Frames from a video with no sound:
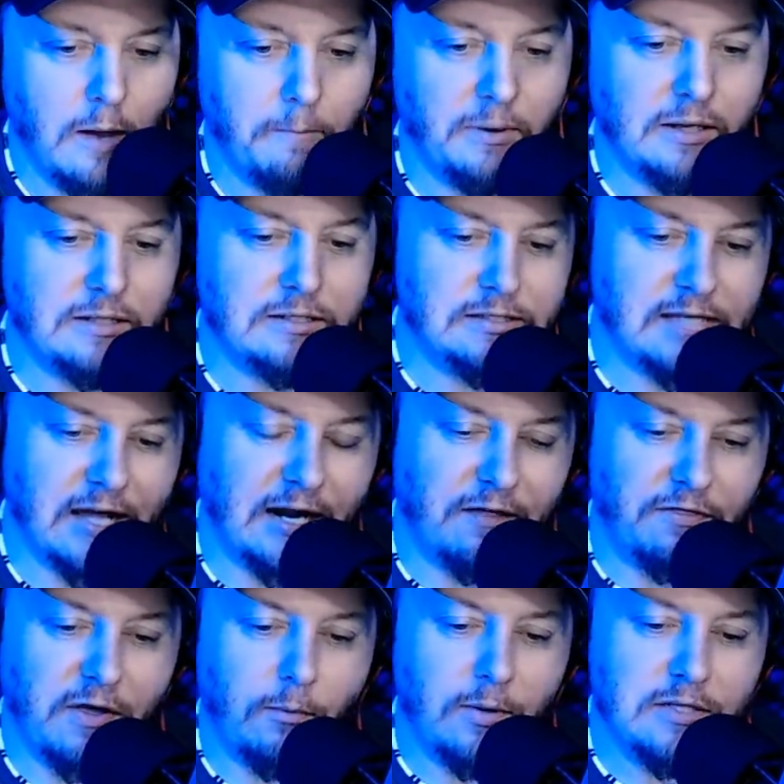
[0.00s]
But instead, I
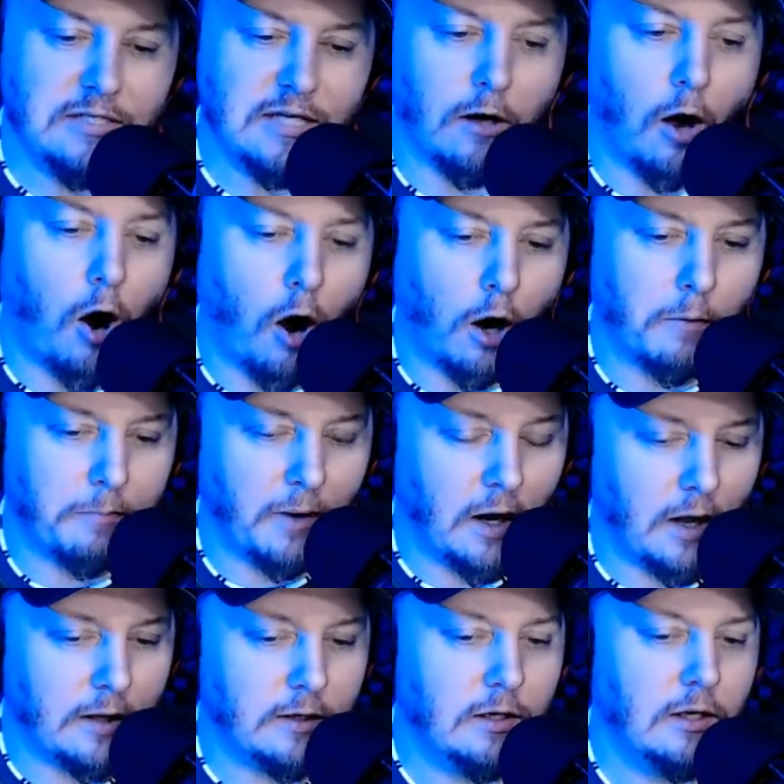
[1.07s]
think we did harp on